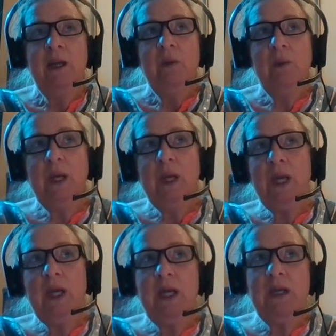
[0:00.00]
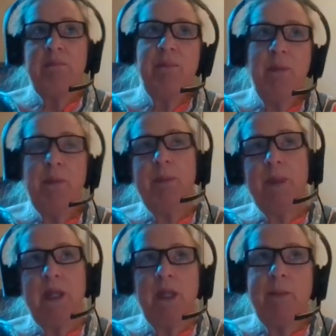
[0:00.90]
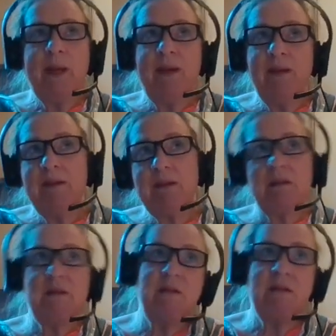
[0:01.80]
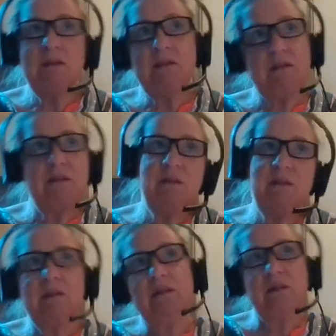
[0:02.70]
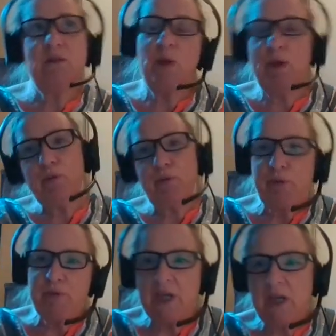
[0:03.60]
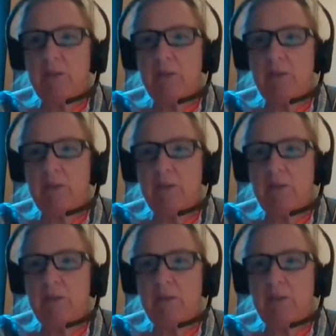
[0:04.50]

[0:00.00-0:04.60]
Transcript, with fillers: we need probably about 12 or 15